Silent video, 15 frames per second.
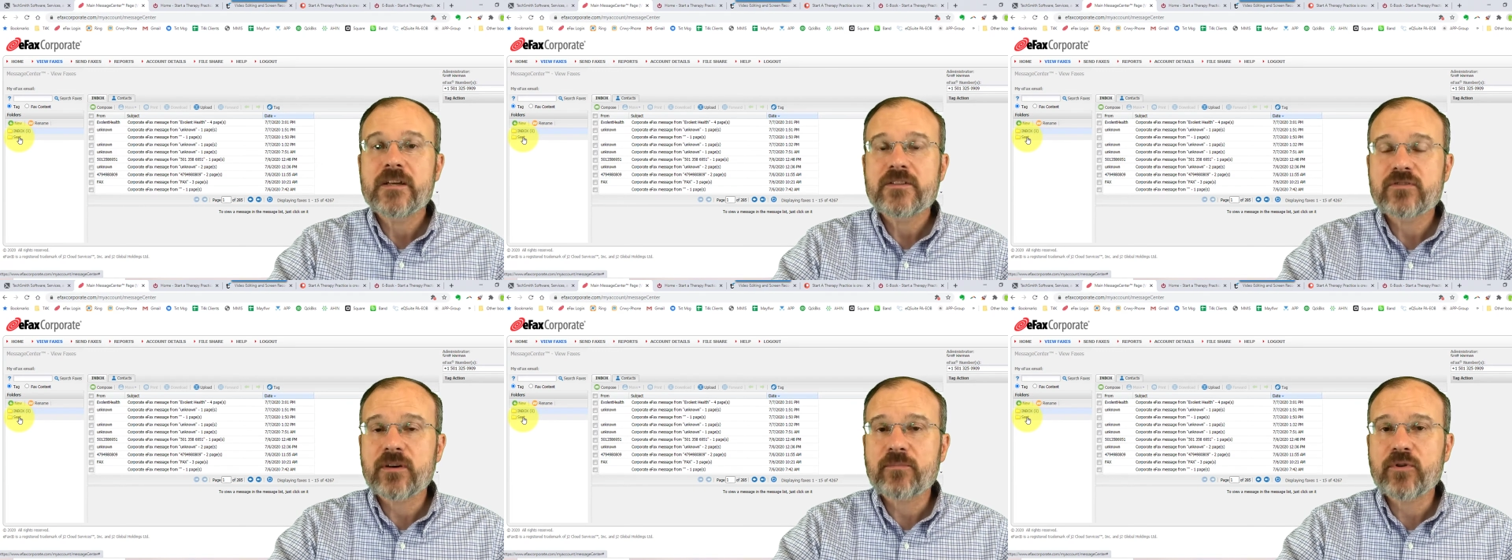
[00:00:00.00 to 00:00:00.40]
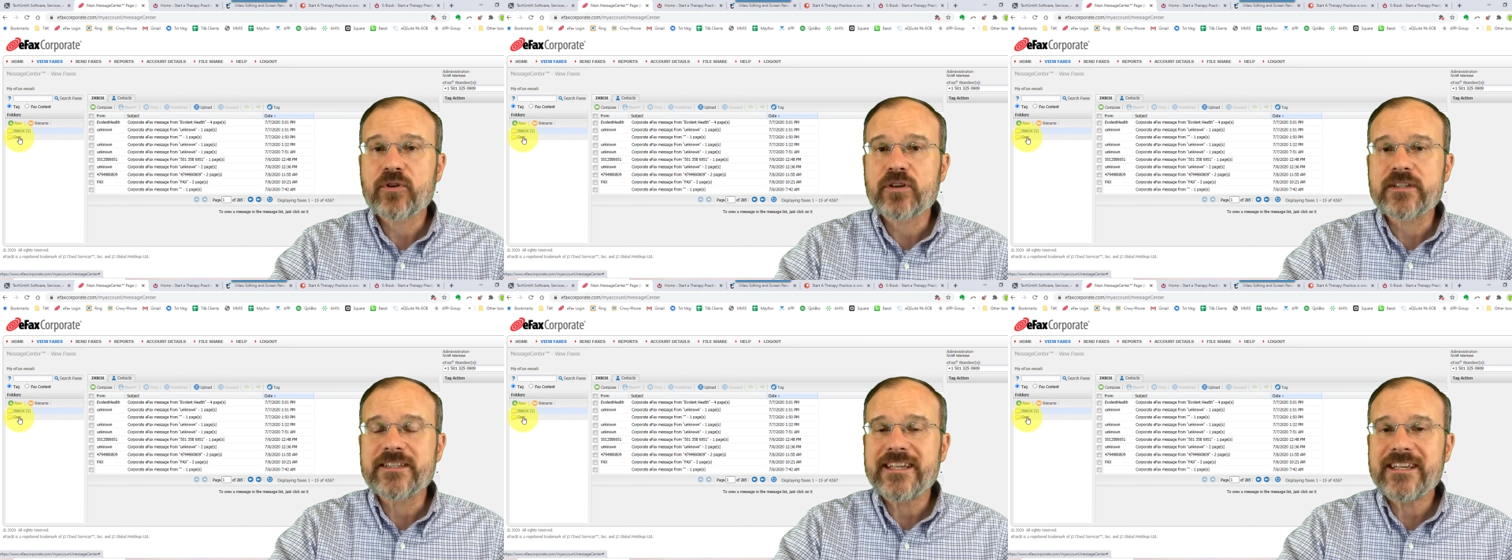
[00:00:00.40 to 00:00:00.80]
So I'm
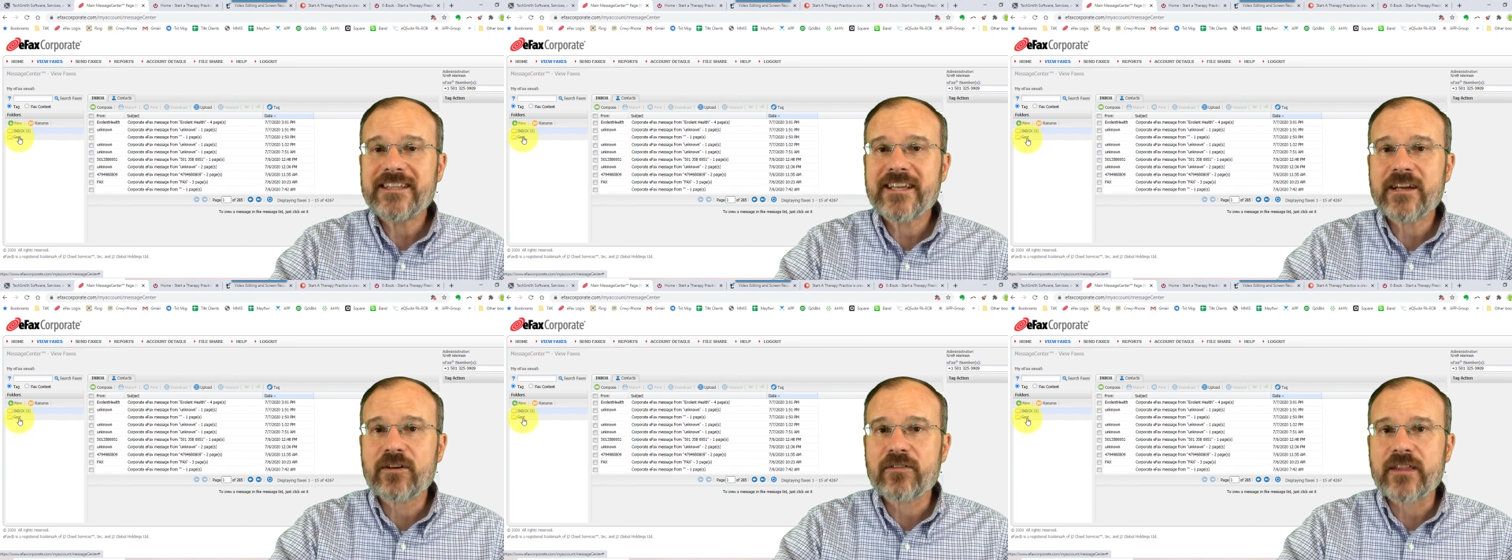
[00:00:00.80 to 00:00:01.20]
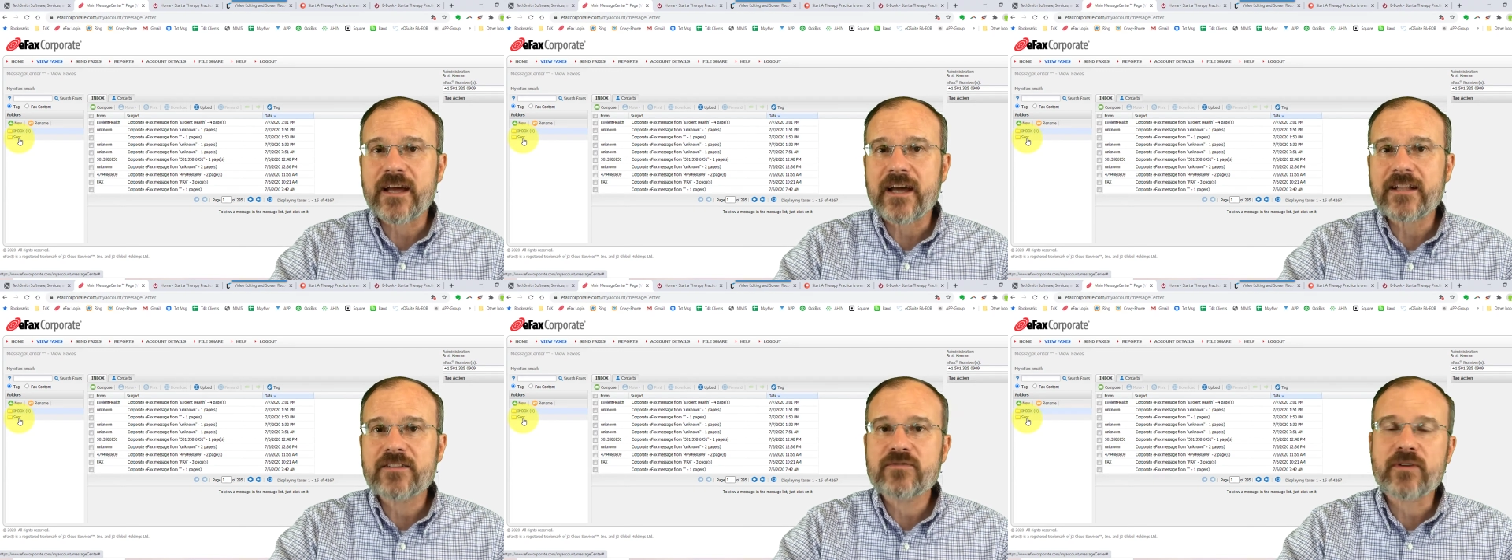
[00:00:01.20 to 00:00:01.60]
going to detail
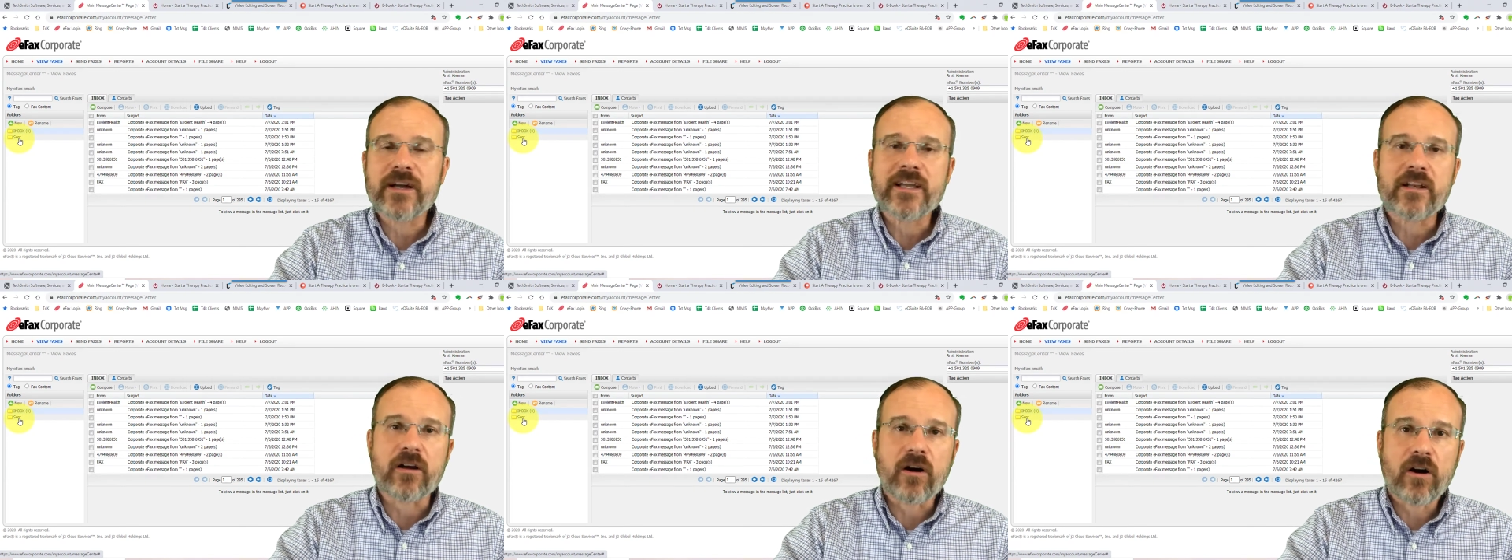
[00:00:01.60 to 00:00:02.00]
that so I can